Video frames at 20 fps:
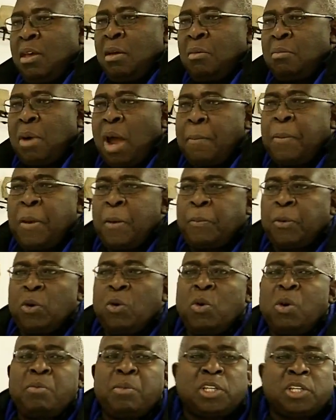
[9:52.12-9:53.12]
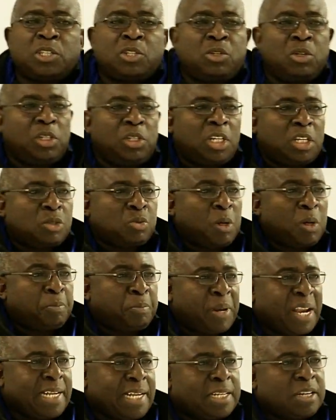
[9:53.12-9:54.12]
My people, we must do this with
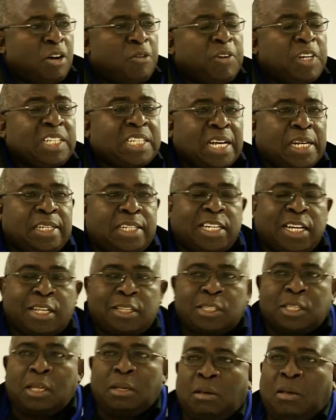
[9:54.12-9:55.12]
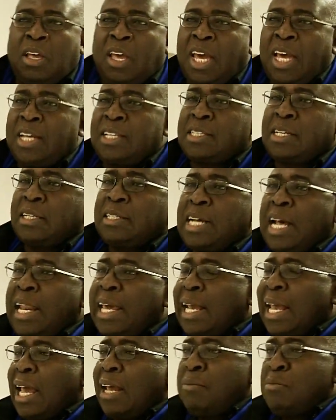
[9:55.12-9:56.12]
plenty of intelligence. It's a
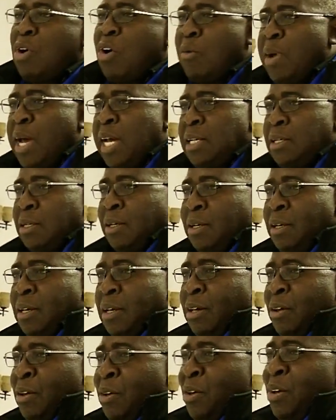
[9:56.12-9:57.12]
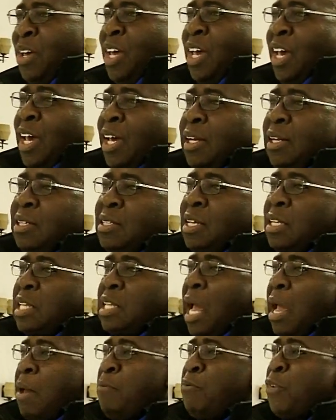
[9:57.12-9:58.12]
delicate moment. It is a
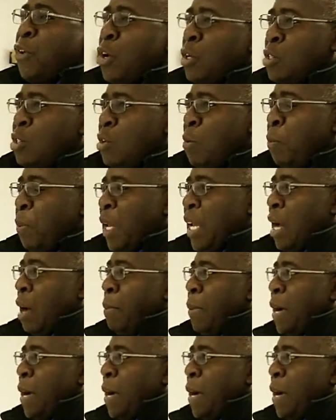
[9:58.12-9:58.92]
time for us to pick our